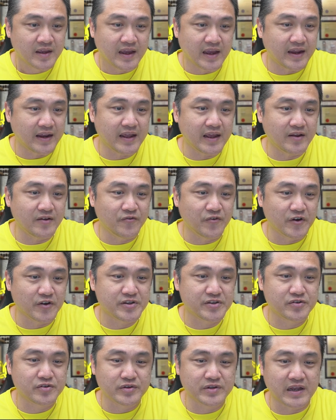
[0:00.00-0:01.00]
And then for
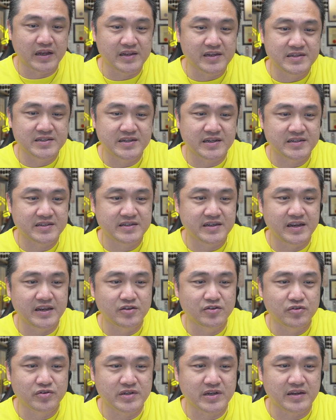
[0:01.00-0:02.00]

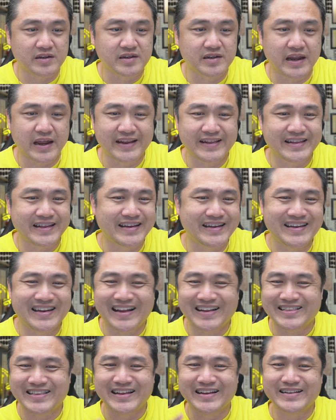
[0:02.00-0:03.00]
2016, 2019,
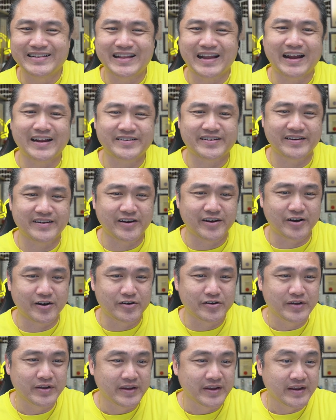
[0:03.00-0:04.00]
nothing touched at
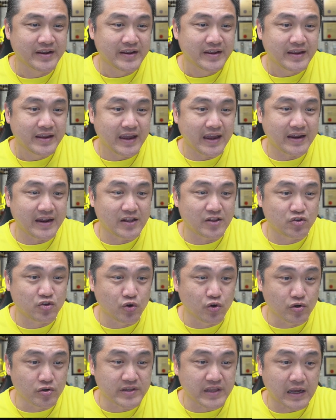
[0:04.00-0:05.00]
all. And then
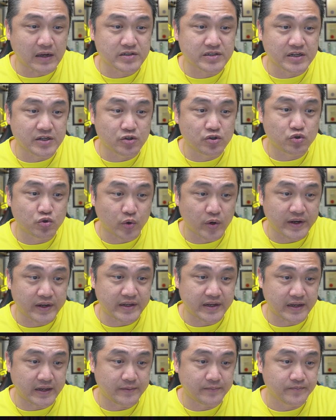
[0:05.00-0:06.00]

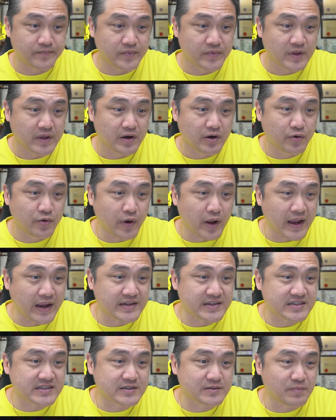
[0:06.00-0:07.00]
2020,
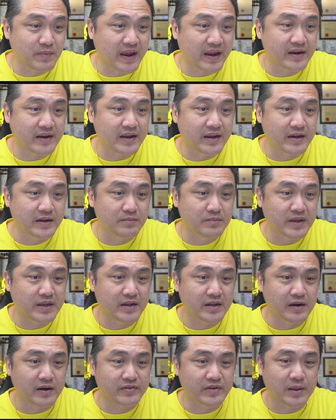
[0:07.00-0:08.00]
right smack in the
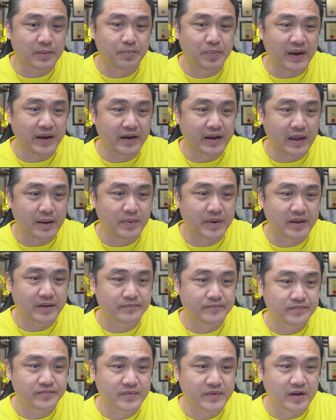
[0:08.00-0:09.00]
middle of the
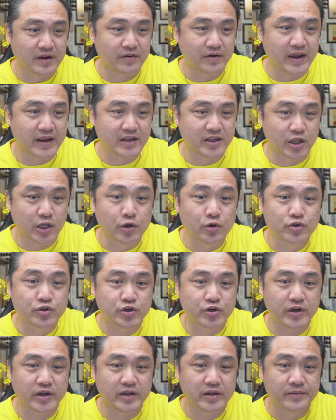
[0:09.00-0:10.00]
pandemic, all right,
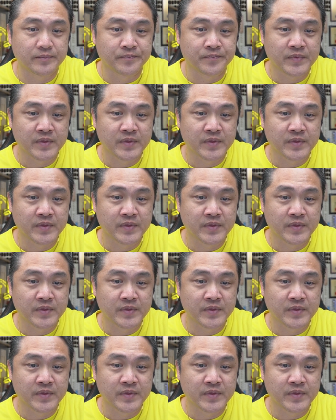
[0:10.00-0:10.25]
Q3,